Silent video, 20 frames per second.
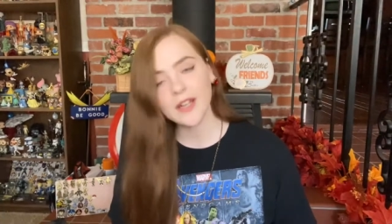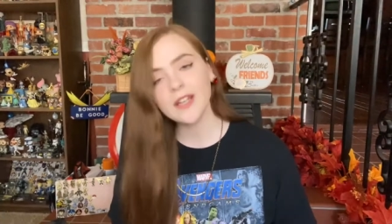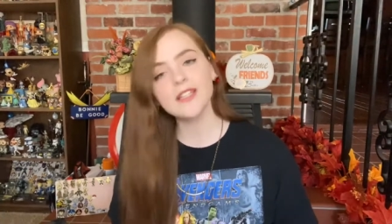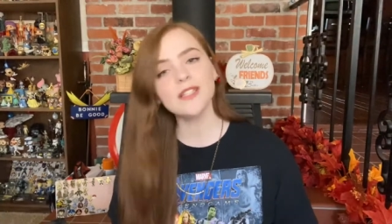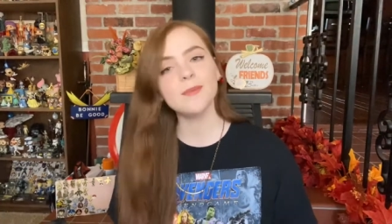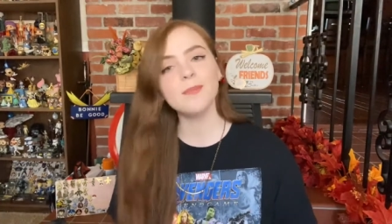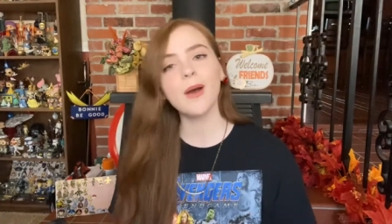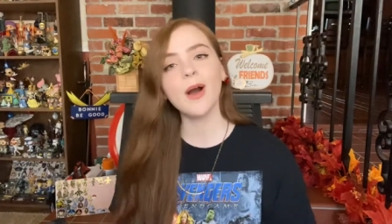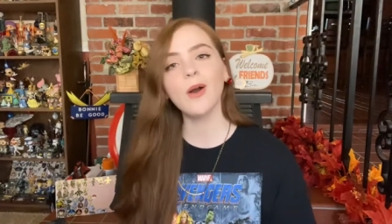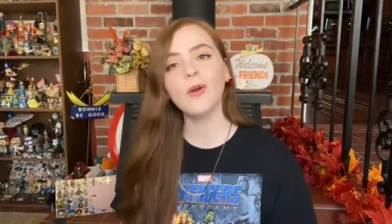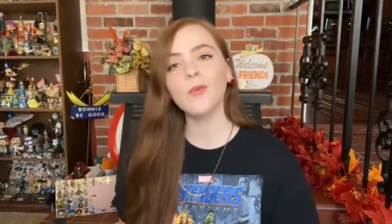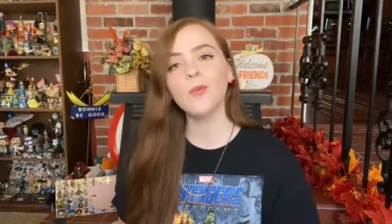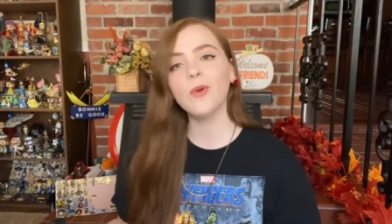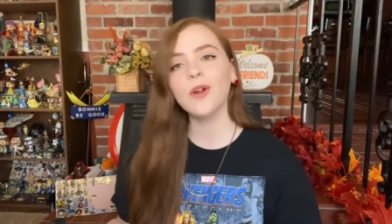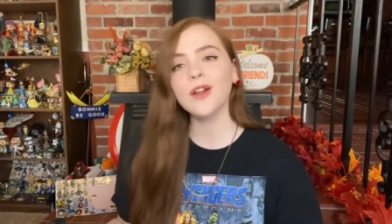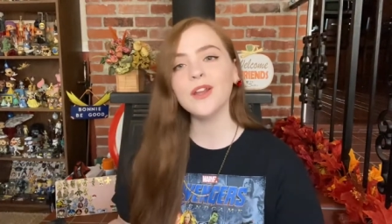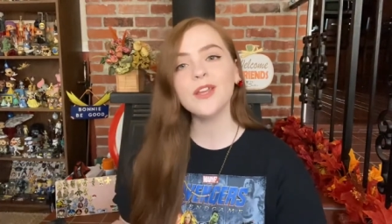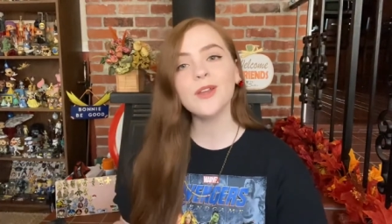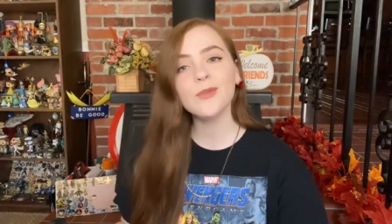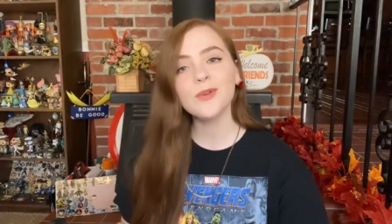It's about
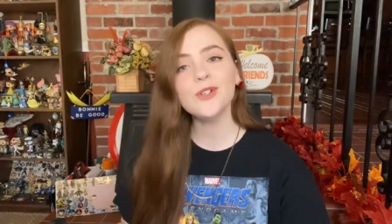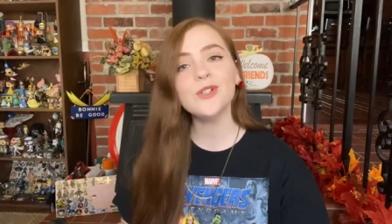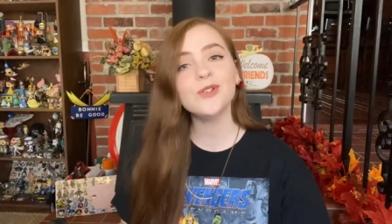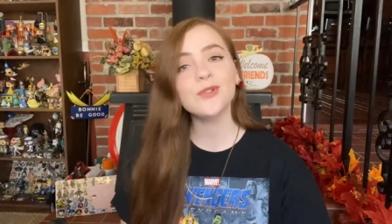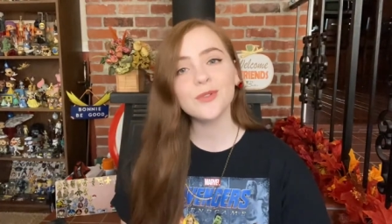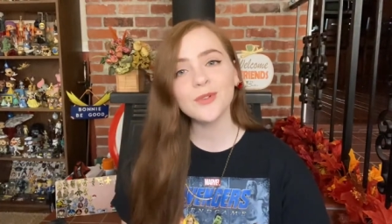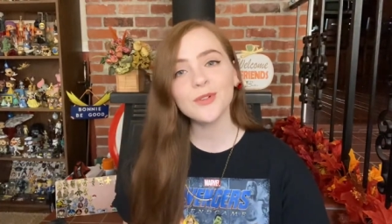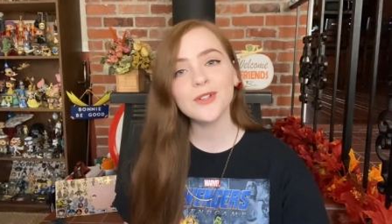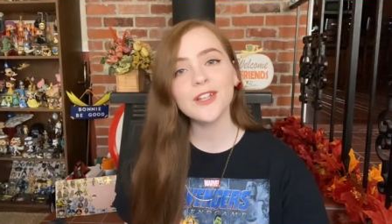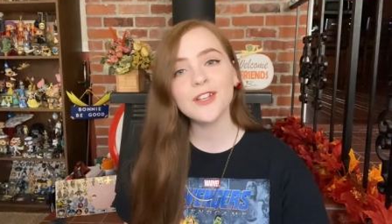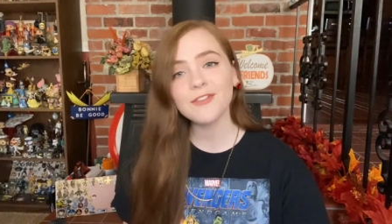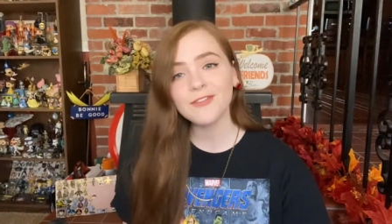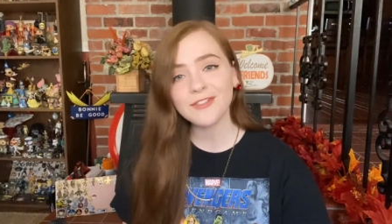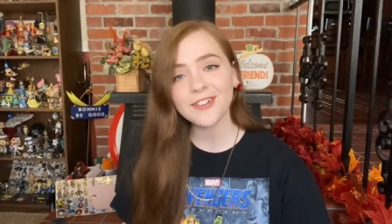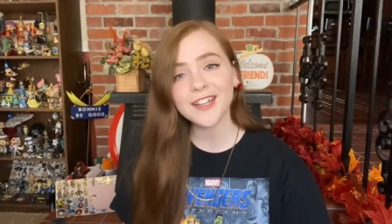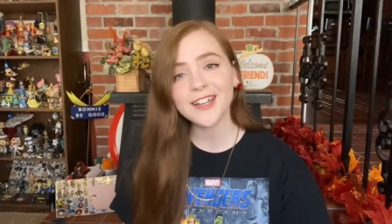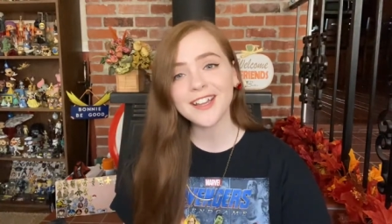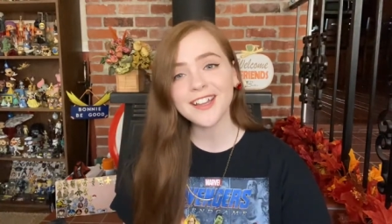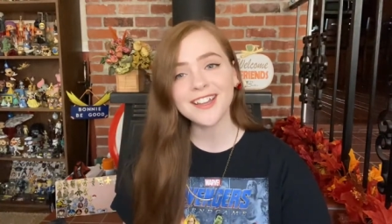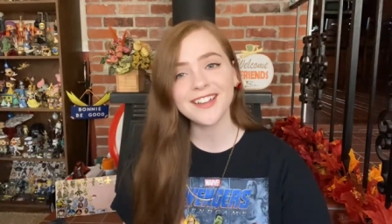where you would truly
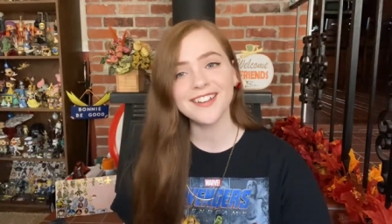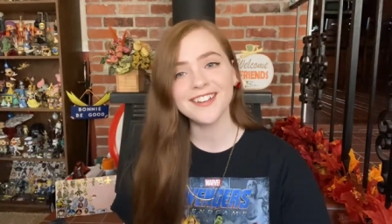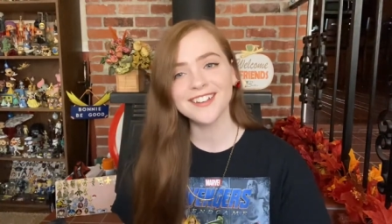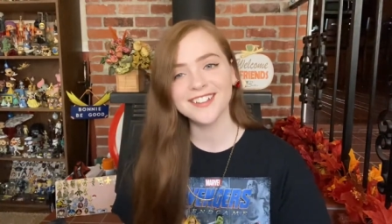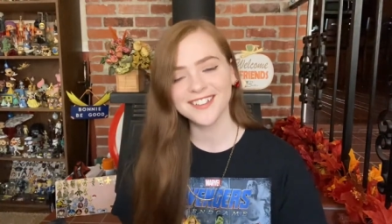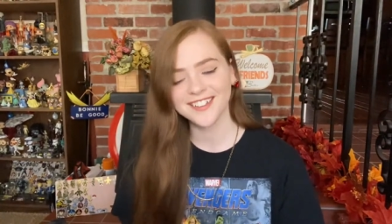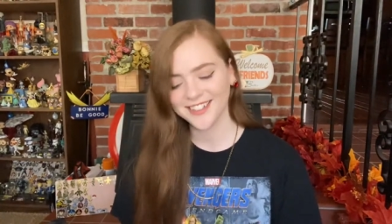fit in.